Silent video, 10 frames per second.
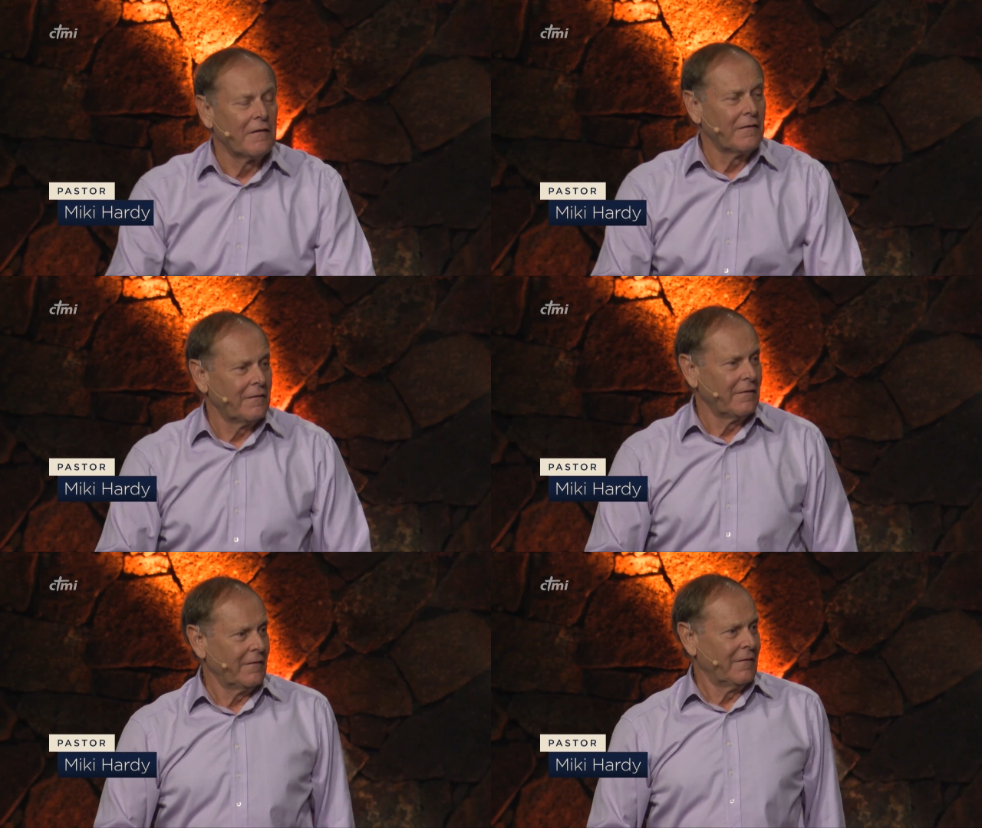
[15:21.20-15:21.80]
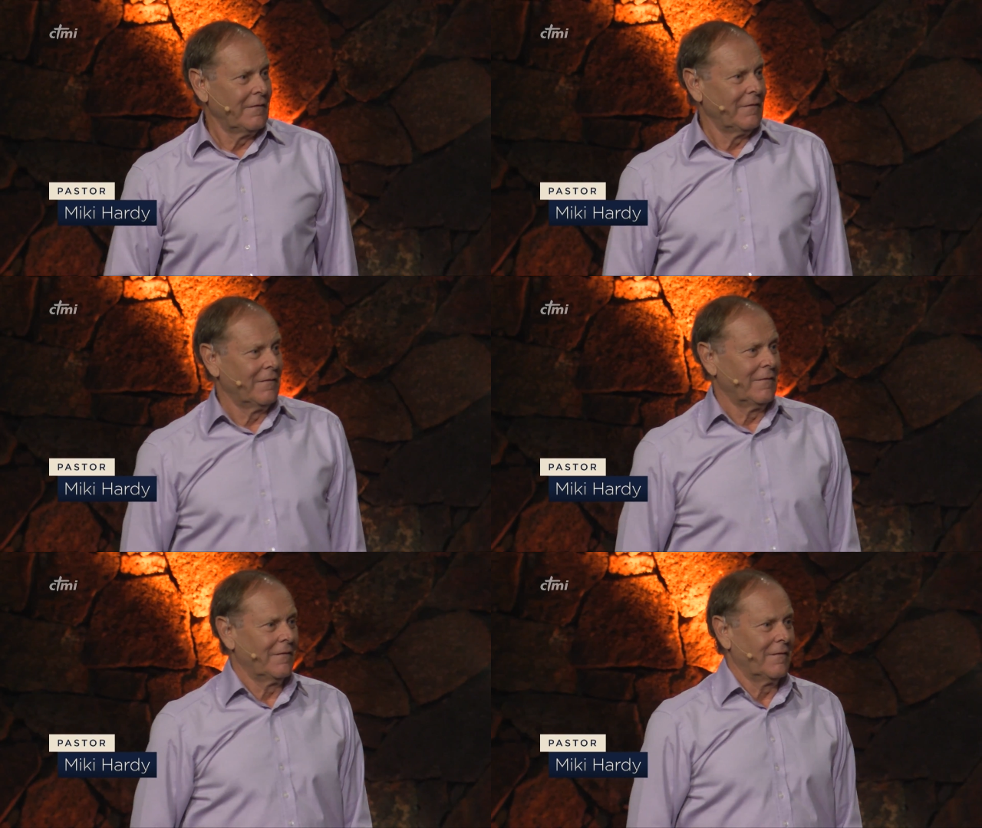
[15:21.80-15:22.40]

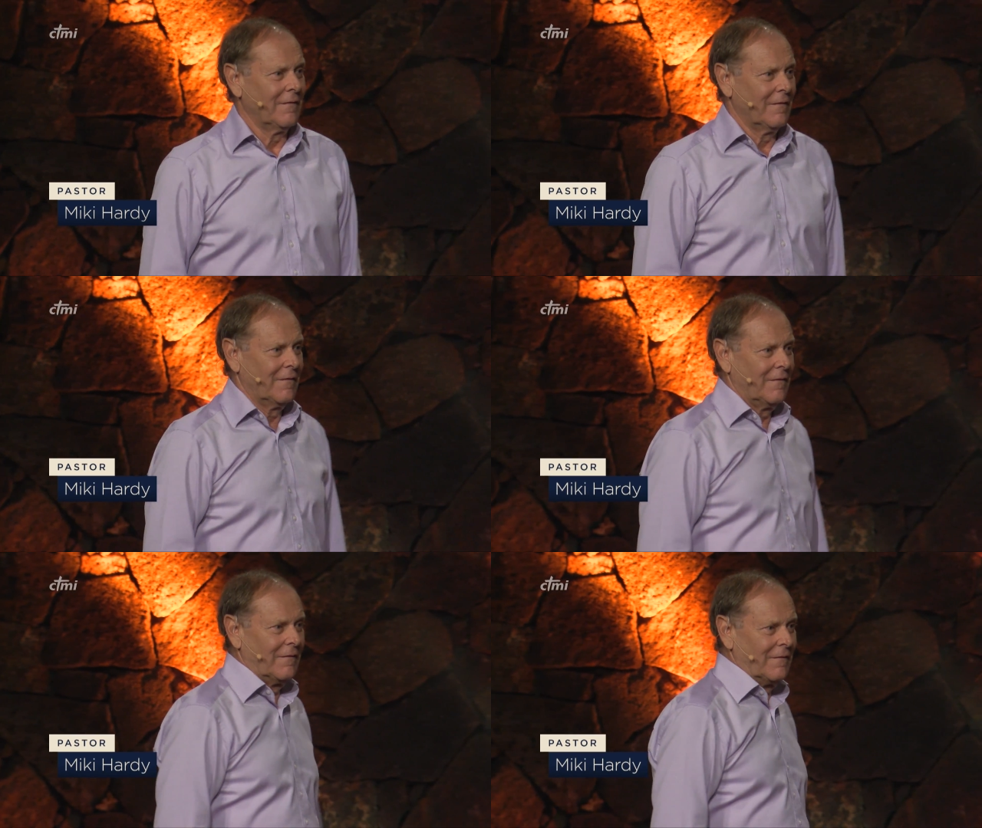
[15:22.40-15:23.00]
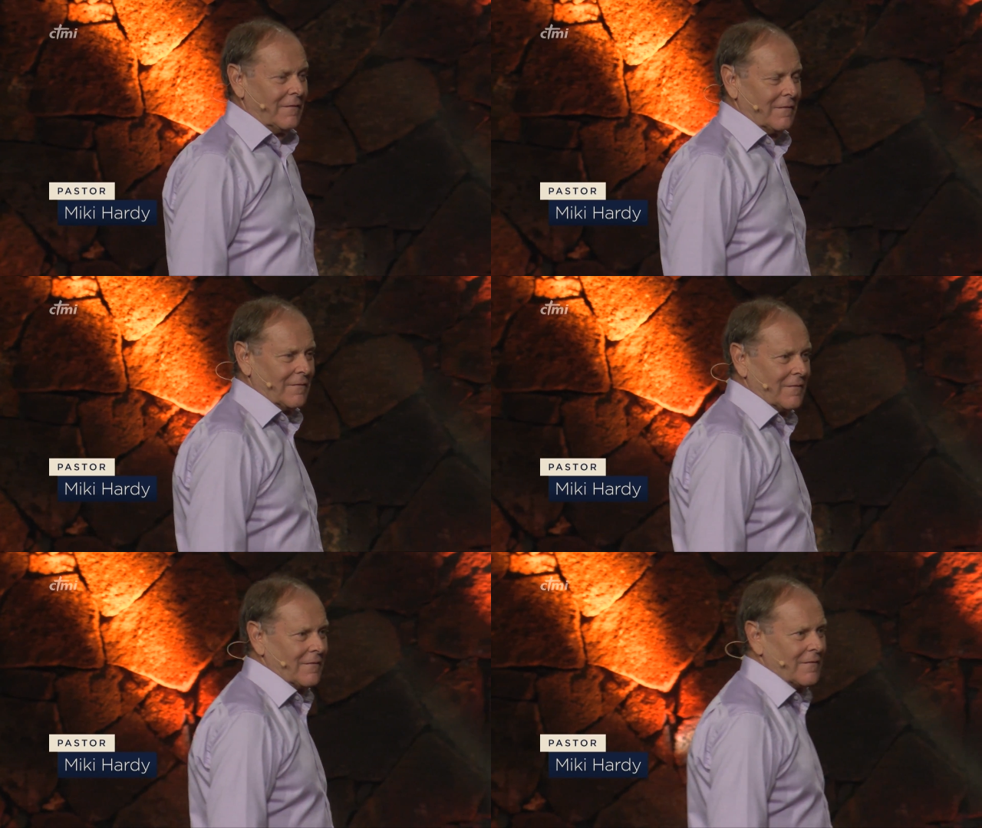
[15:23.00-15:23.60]

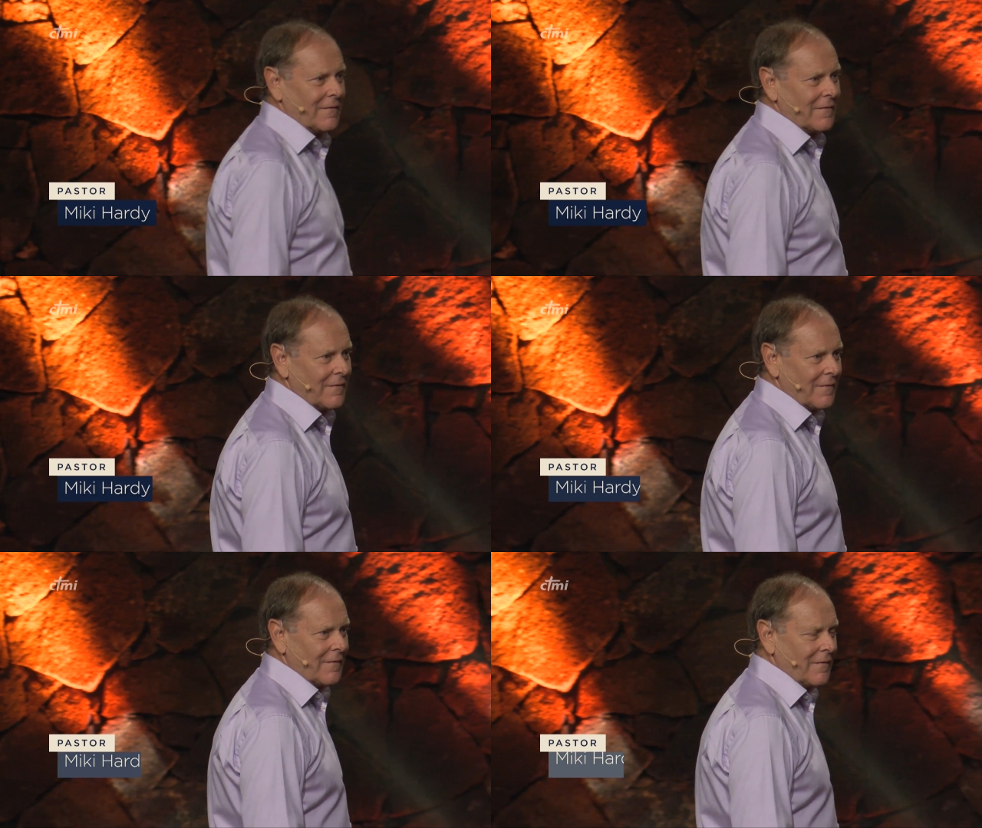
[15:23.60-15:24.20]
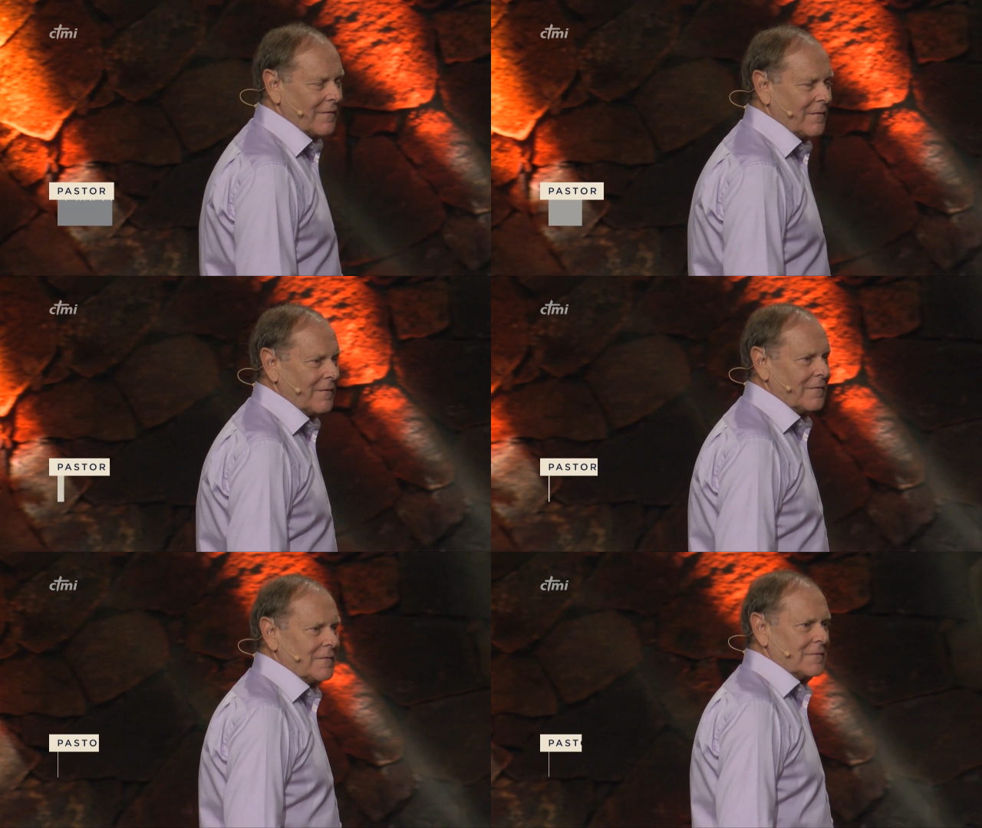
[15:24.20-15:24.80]

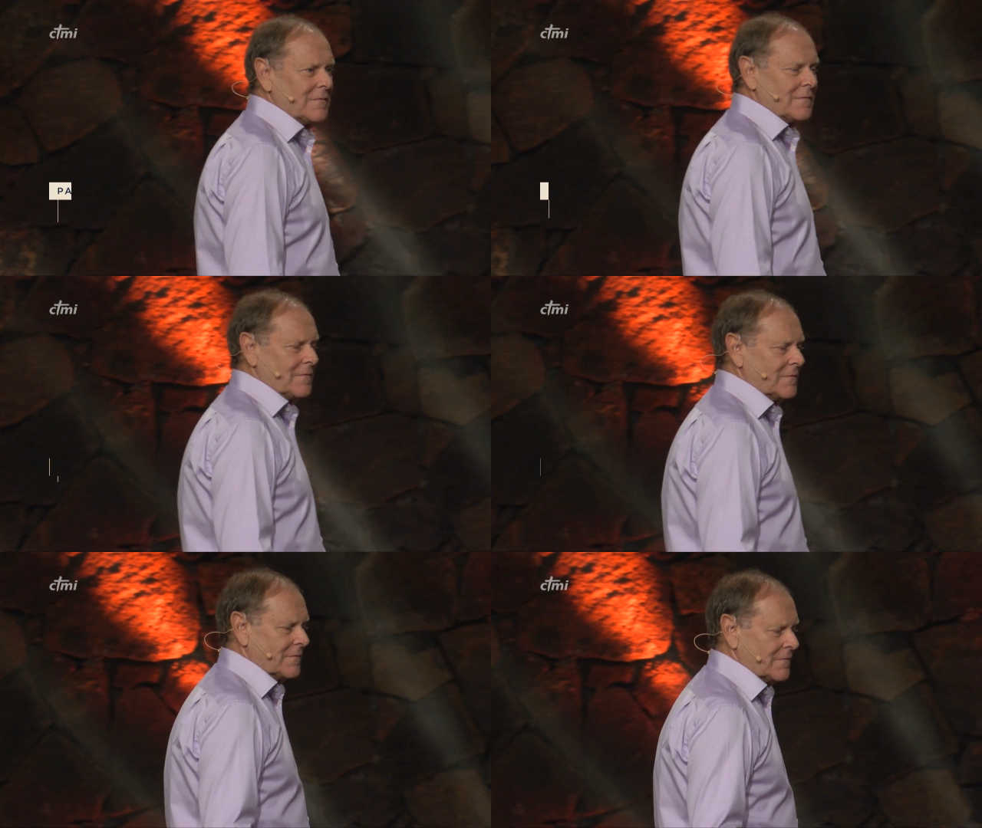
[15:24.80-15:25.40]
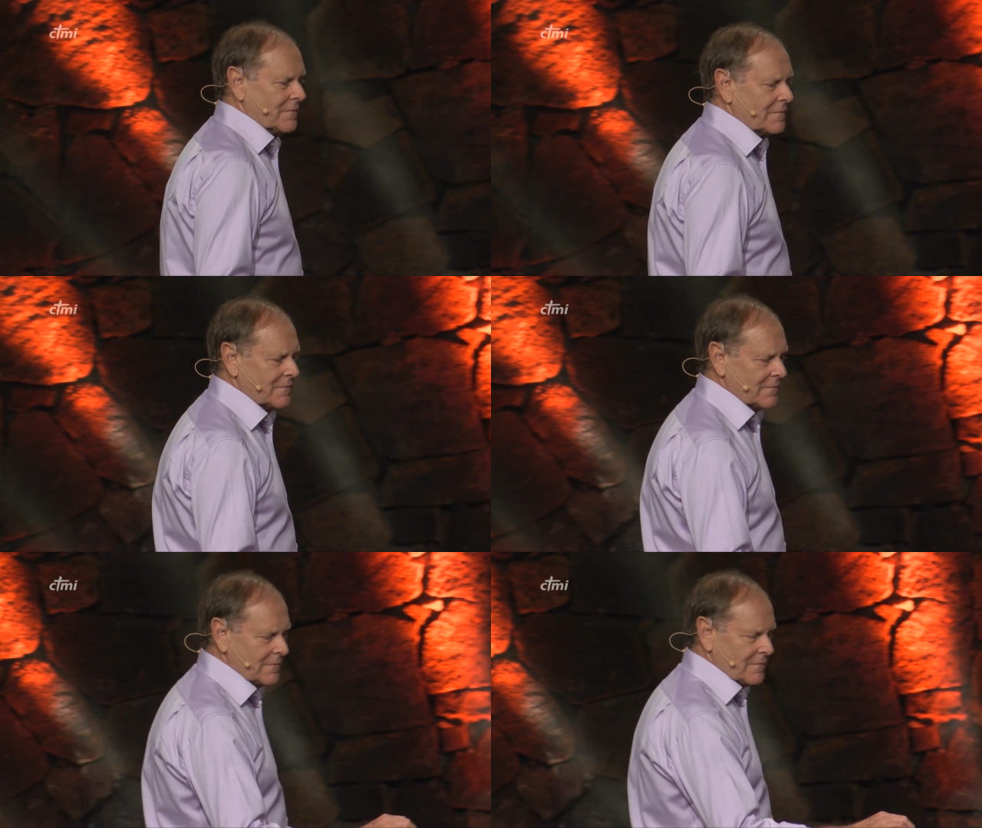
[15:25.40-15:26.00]

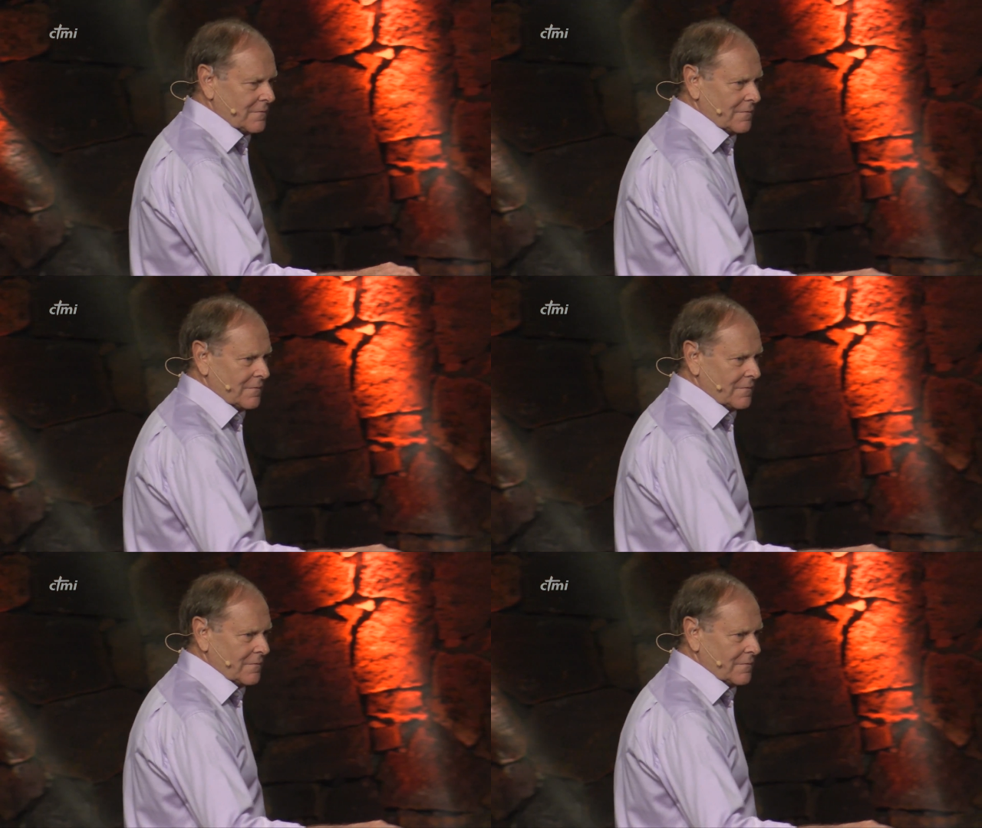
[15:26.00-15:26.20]
[no speech]